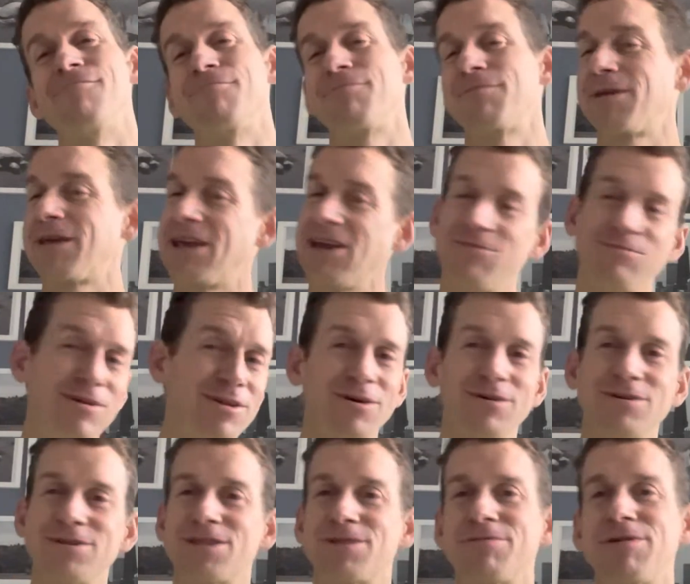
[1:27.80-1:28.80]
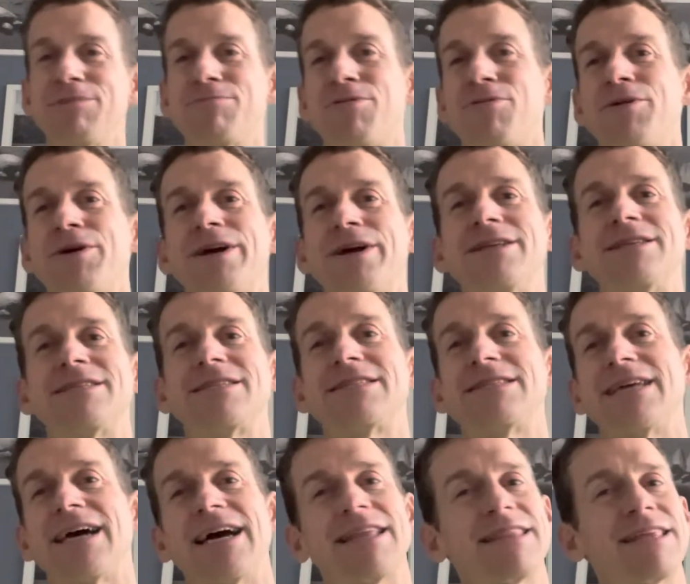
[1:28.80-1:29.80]
Give me those 3
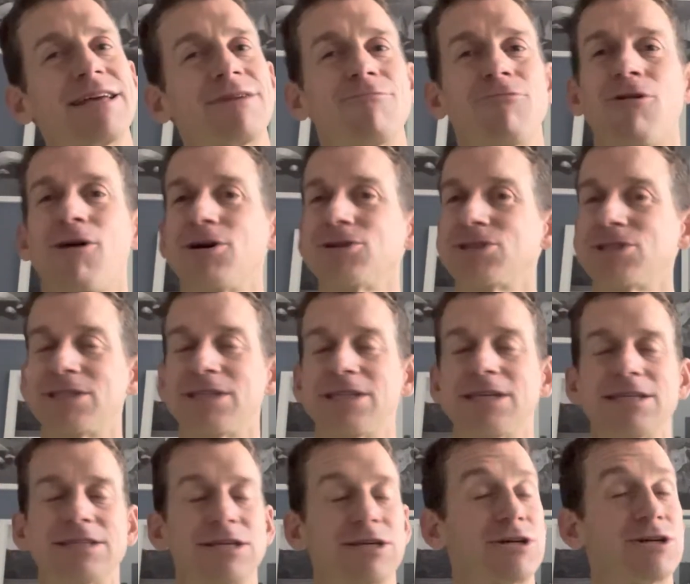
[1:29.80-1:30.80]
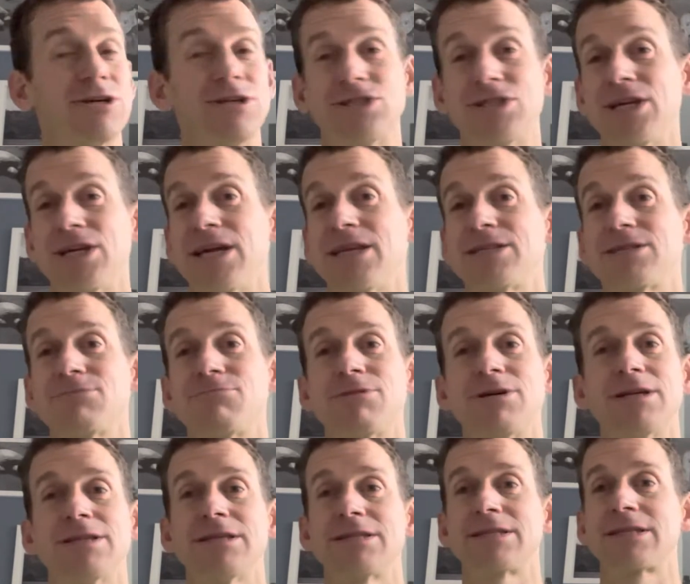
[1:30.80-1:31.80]
points. I think Washington has a good chance of
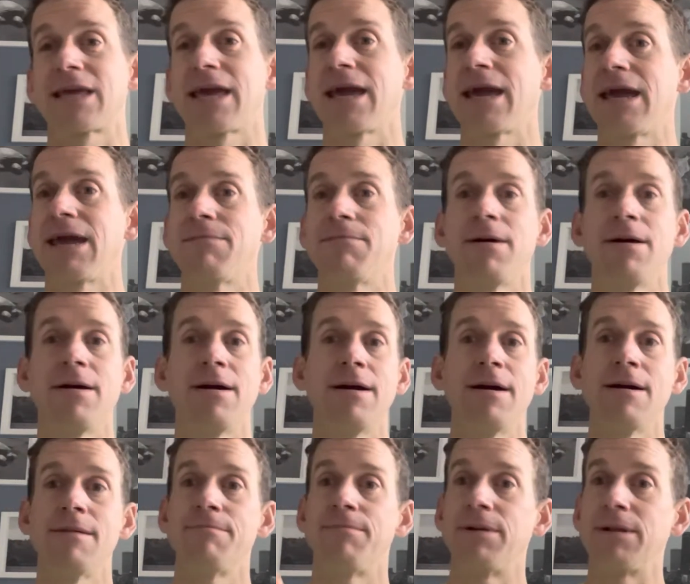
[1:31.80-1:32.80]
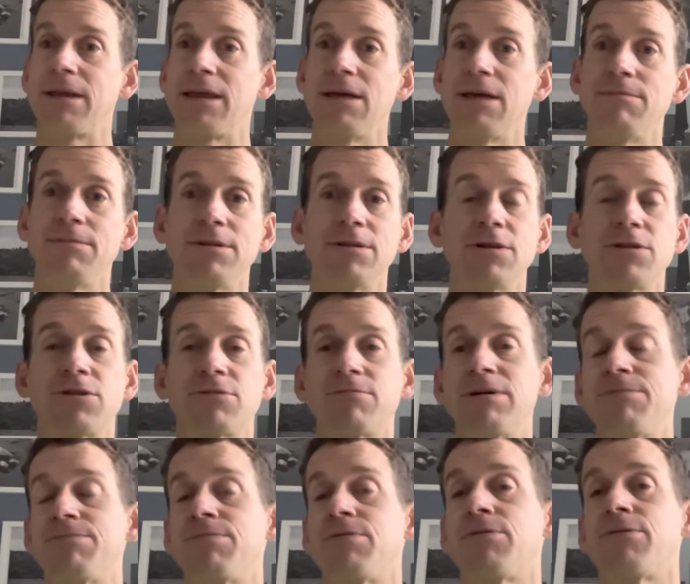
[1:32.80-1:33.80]
winning this game, but give me the
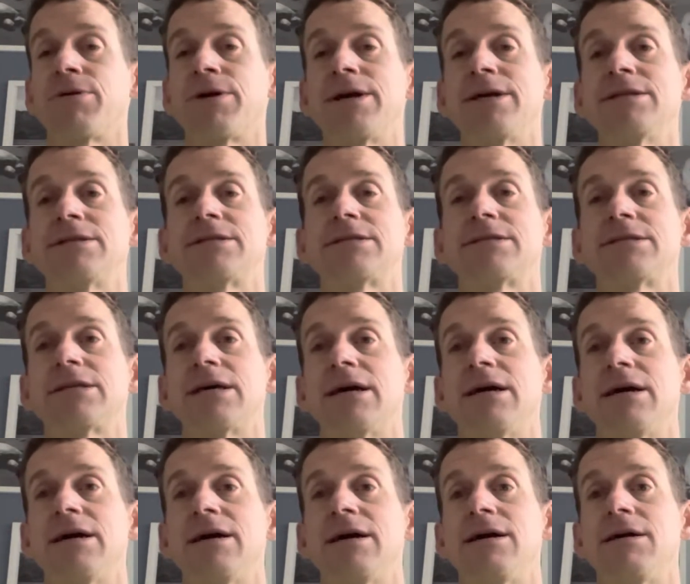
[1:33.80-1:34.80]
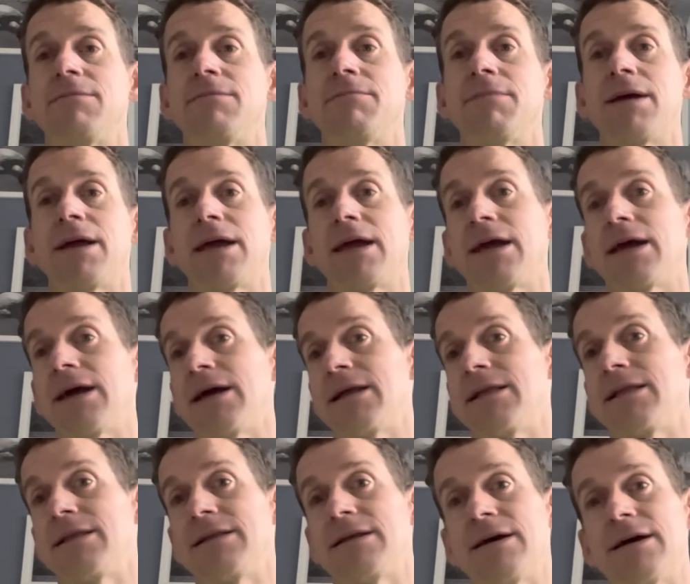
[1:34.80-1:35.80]
3 points,
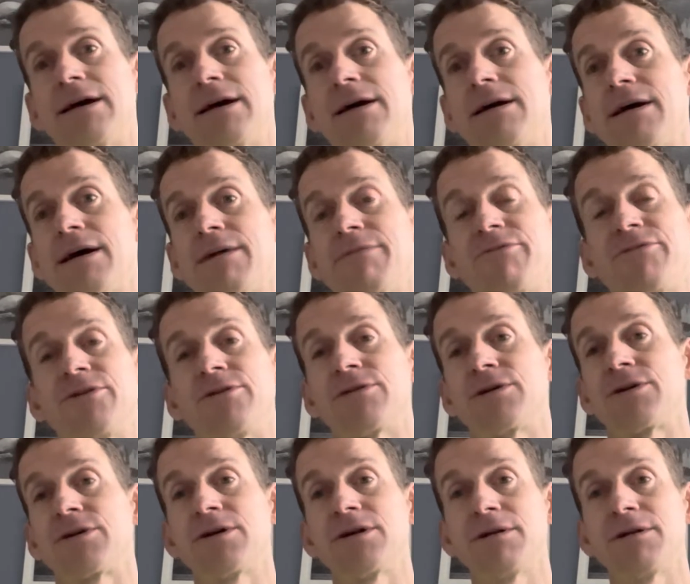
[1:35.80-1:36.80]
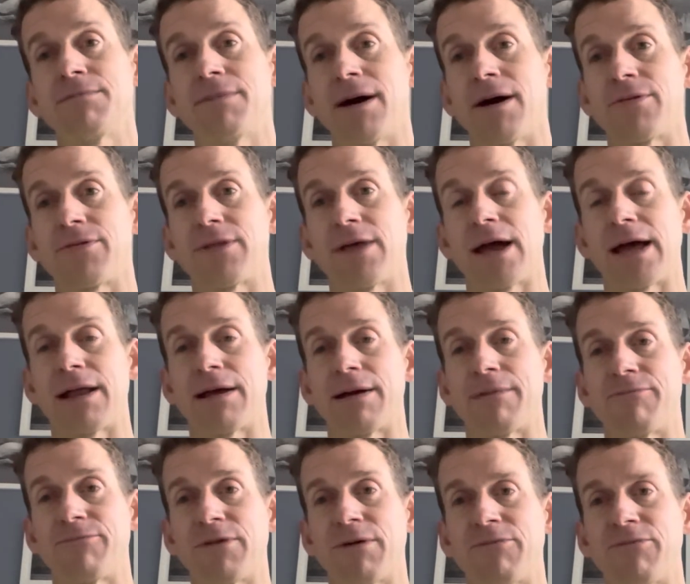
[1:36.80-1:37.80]
and I'm feeling good about that.
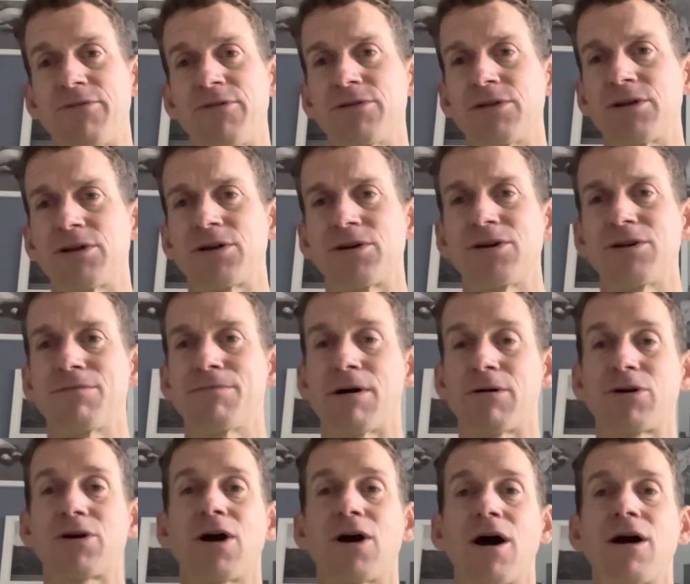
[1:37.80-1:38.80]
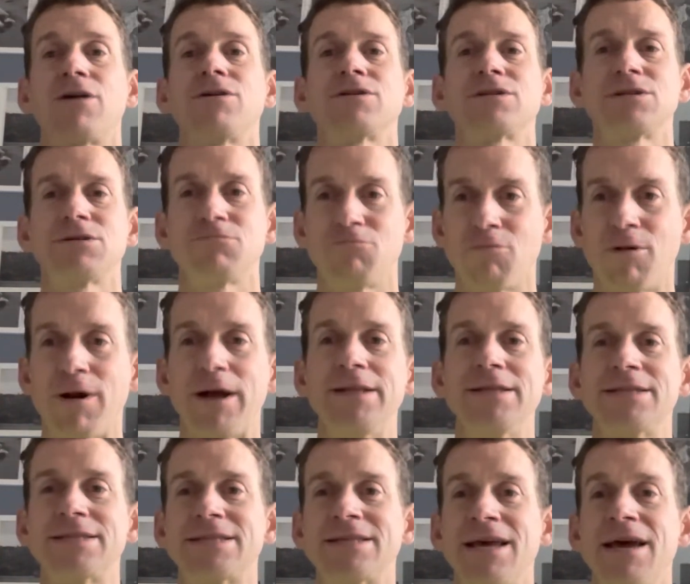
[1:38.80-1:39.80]
I'm feeling good about Carson
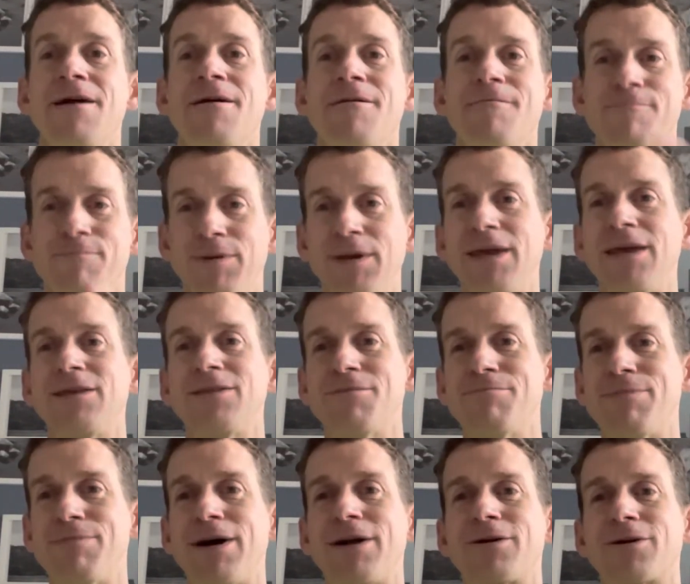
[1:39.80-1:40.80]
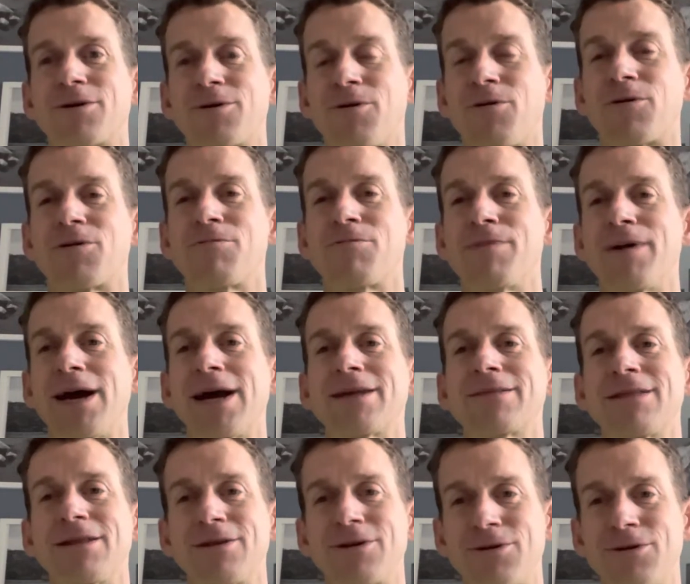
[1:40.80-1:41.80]
Wentz being the better quarterback
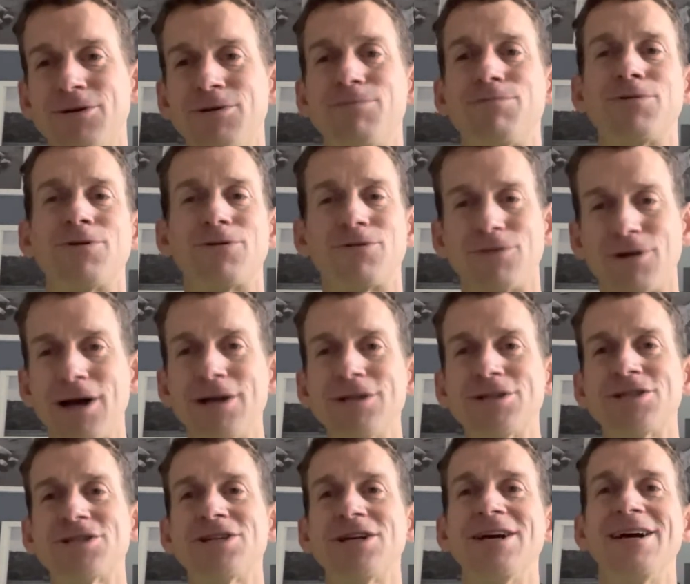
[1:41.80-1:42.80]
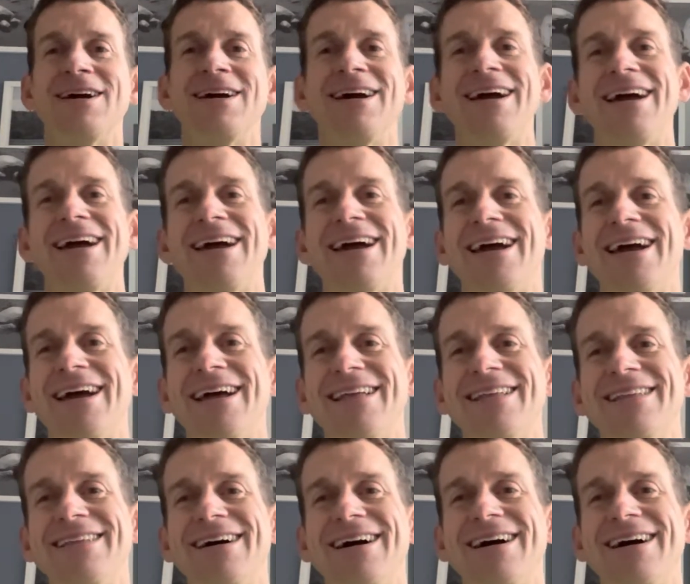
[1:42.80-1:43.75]
than Cooper Rush, and